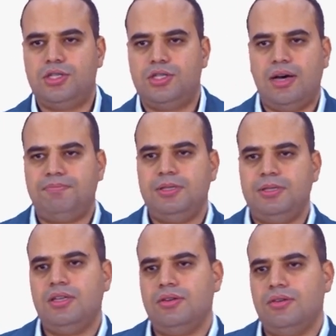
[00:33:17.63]
to happen,
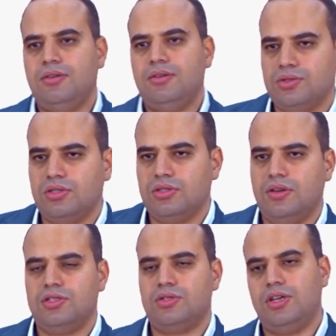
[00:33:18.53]

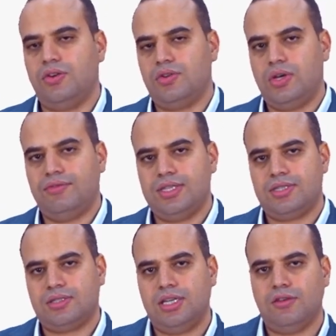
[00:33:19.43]
so in order to have
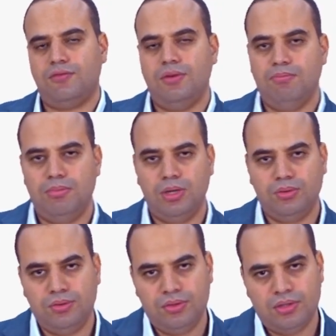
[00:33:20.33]
this kind of
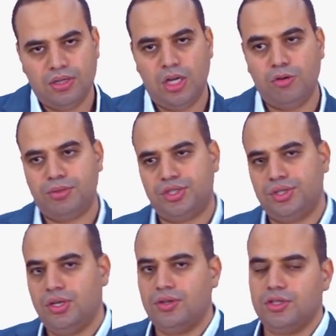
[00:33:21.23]
blue low
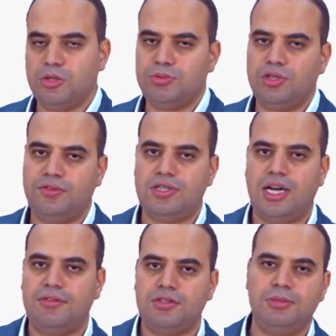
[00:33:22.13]
pressure on the top surface, there
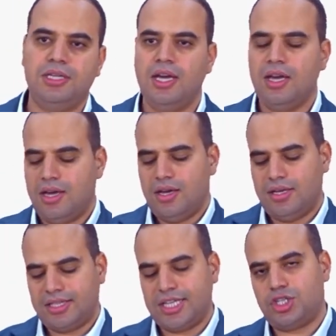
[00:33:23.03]
have to be
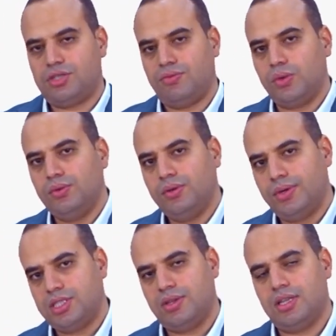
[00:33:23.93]
an attached flow,
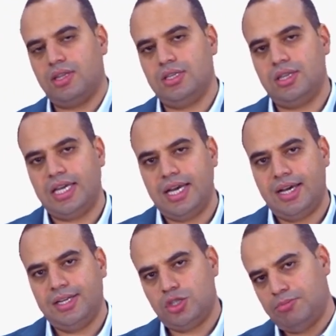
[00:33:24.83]
right? So the
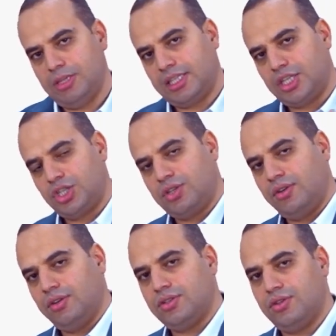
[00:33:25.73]
air needs to be attached
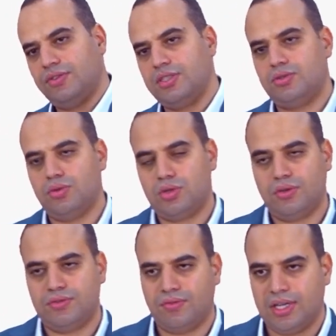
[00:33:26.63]
on the surface, to the
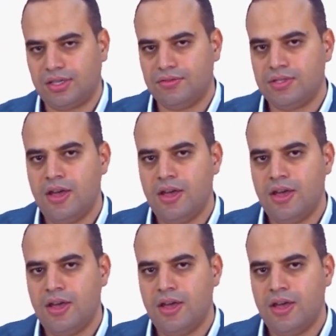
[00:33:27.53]
surface of the aircraft.